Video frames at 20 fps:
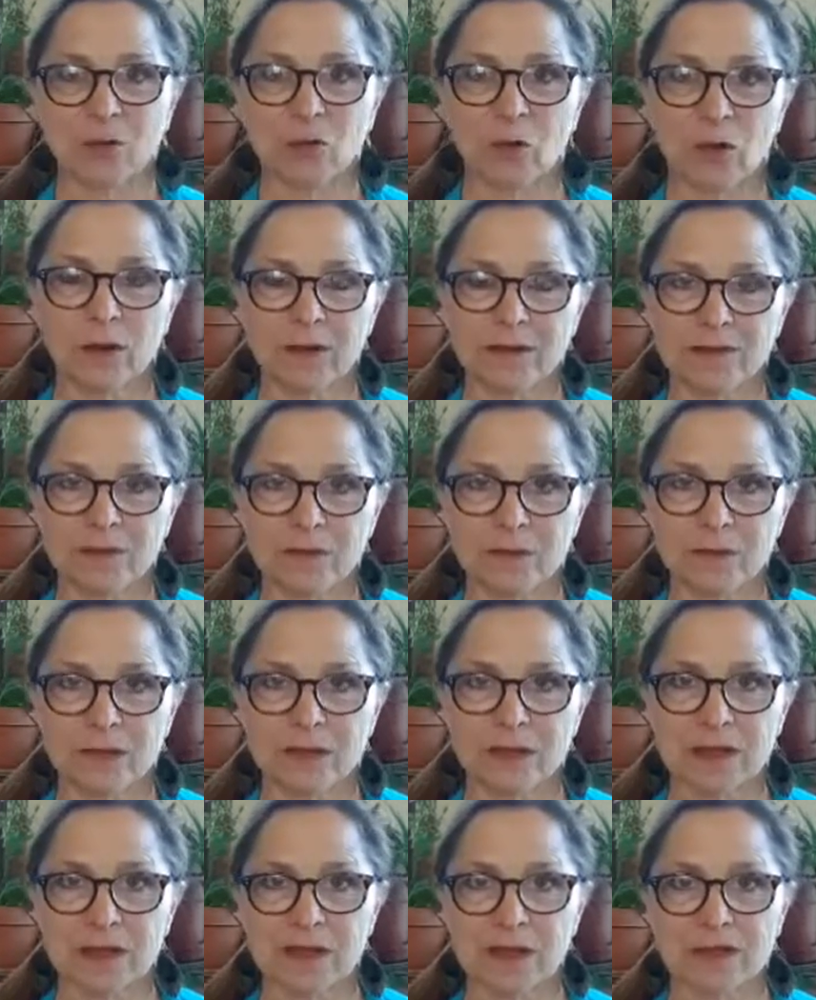One of them
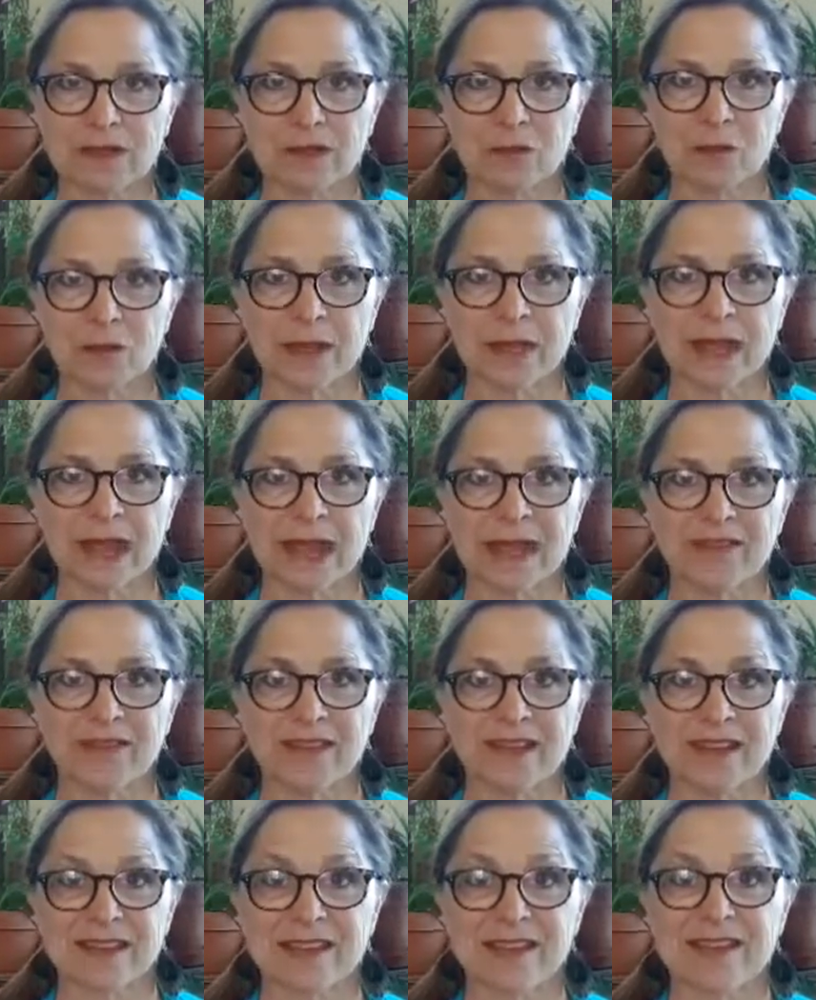is that we have
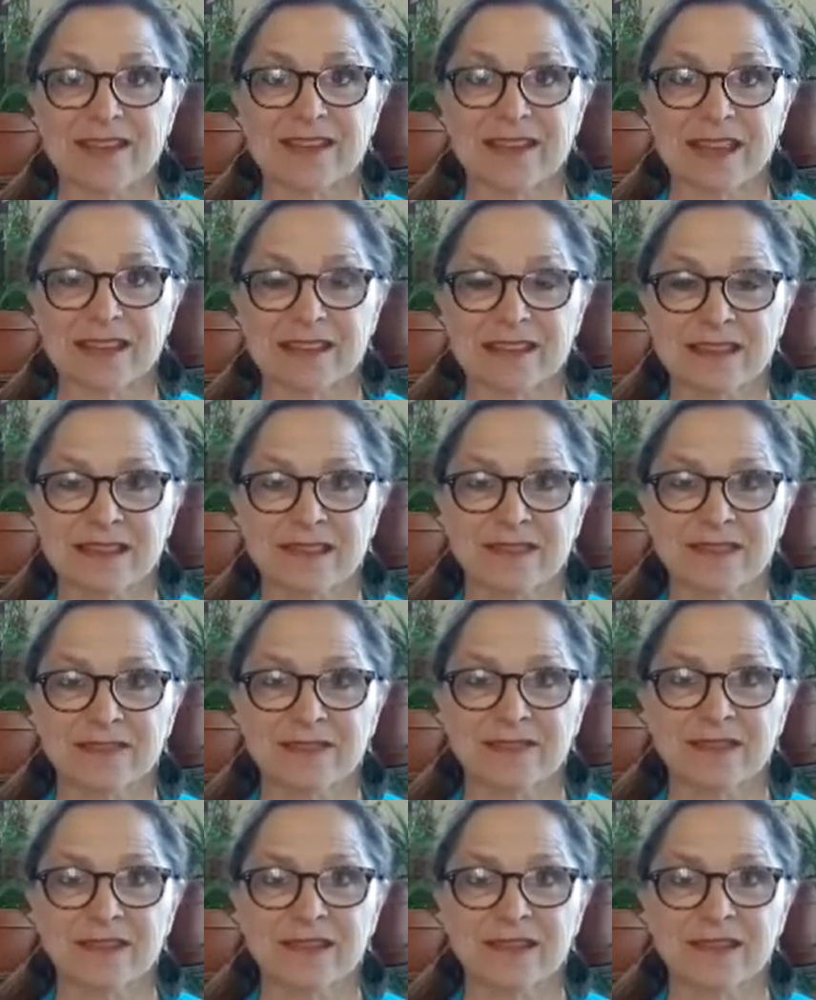excessive